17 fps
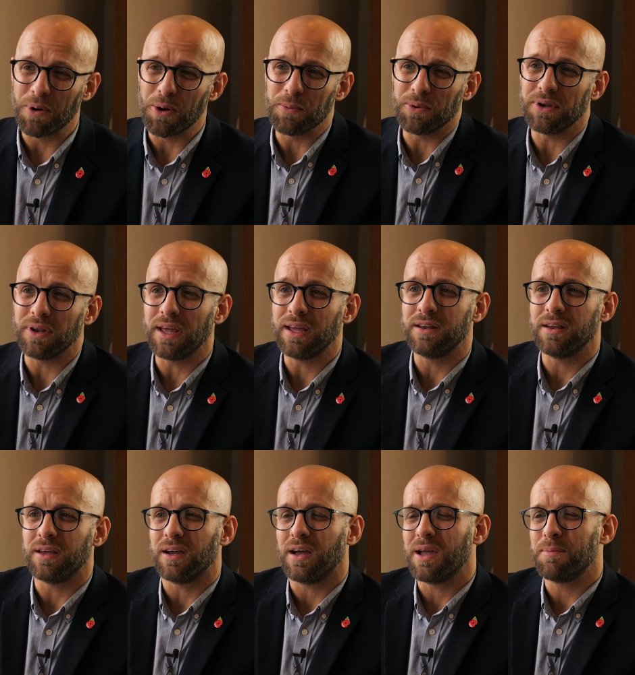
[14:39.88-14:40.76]
moment.
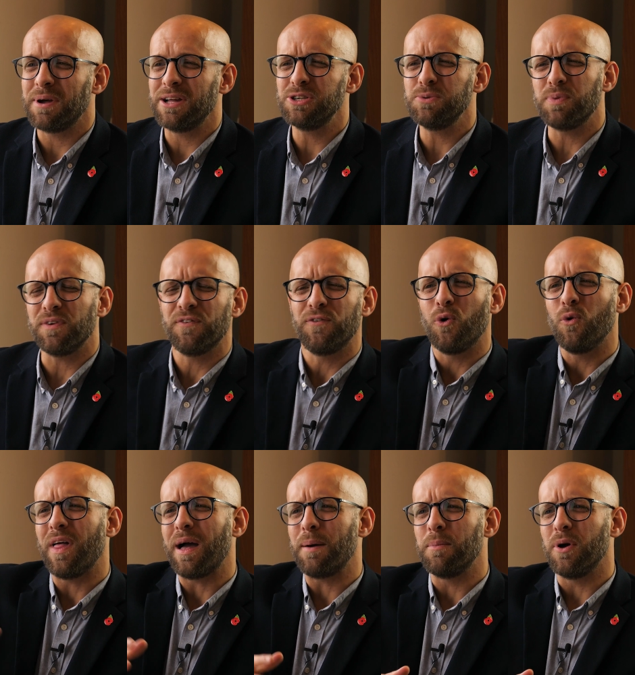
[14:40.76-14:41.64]
And I imagine
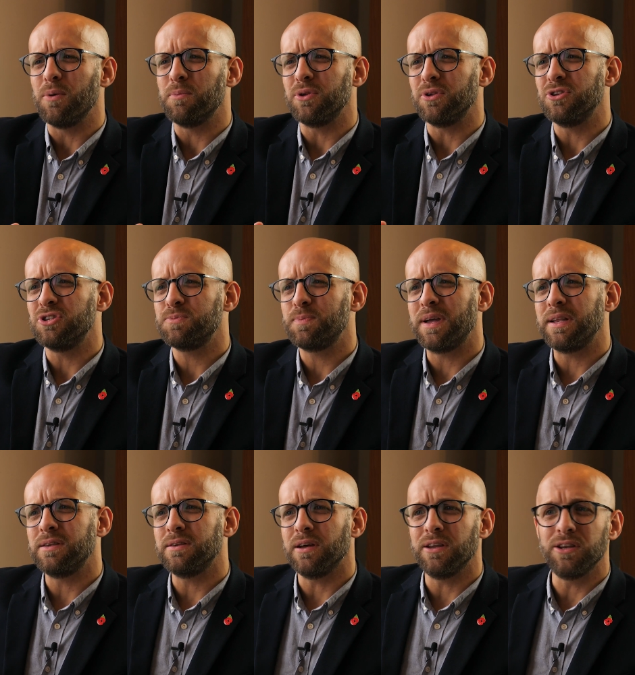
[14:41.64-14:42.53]
before that moment, you'd
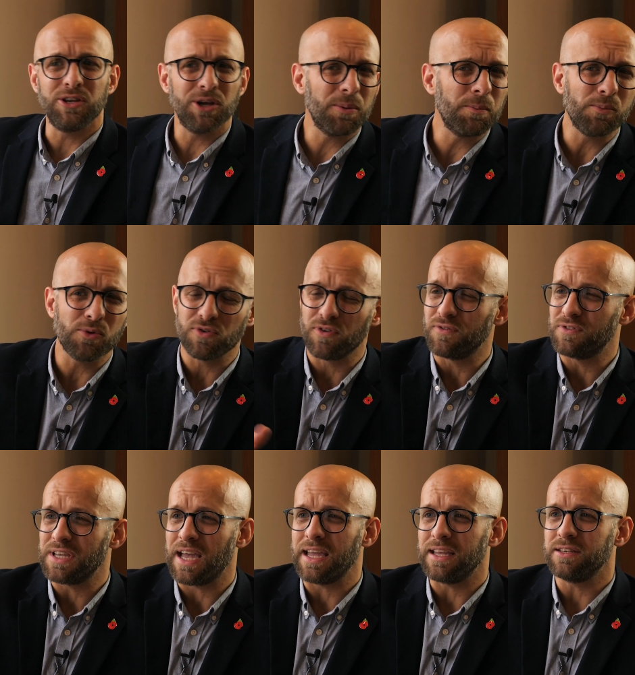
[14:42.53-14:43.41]
spend a number of
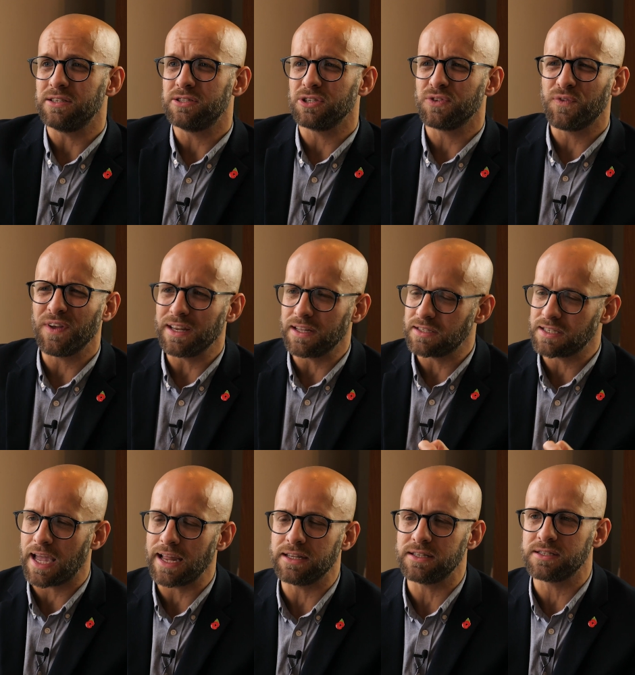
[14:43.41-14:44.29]
days just feeling
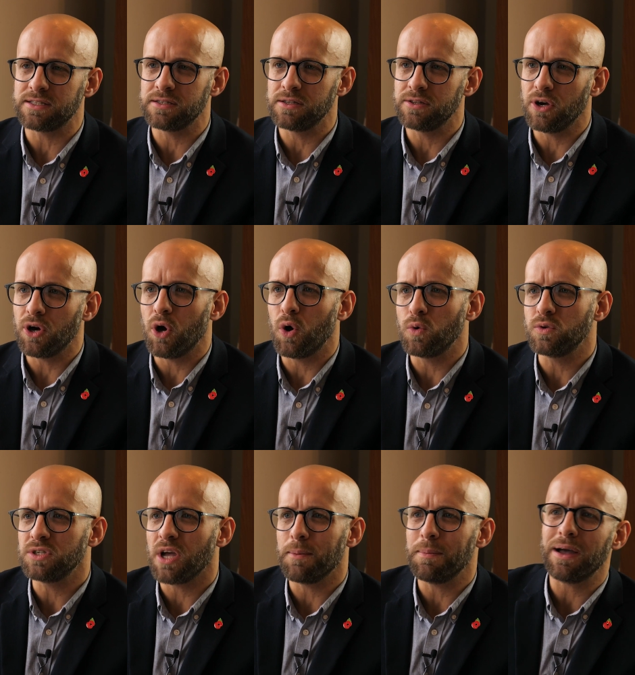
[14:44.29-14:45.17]
tense the whole
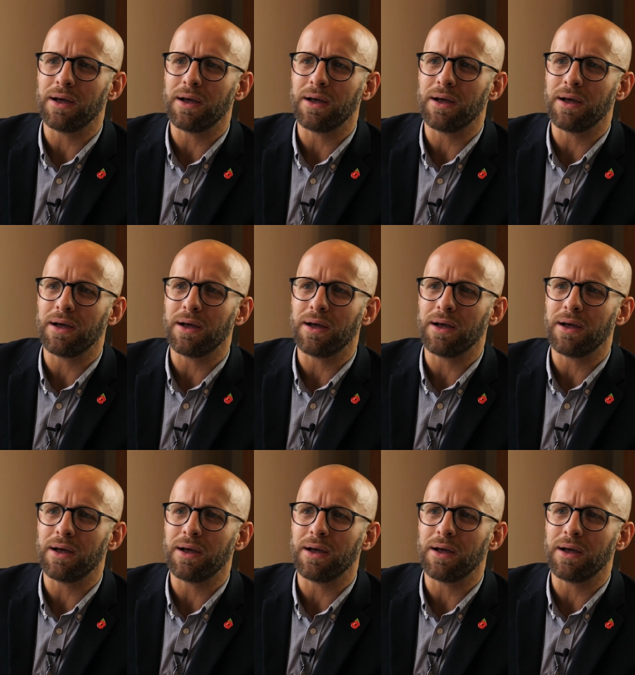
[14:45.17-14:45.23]
time.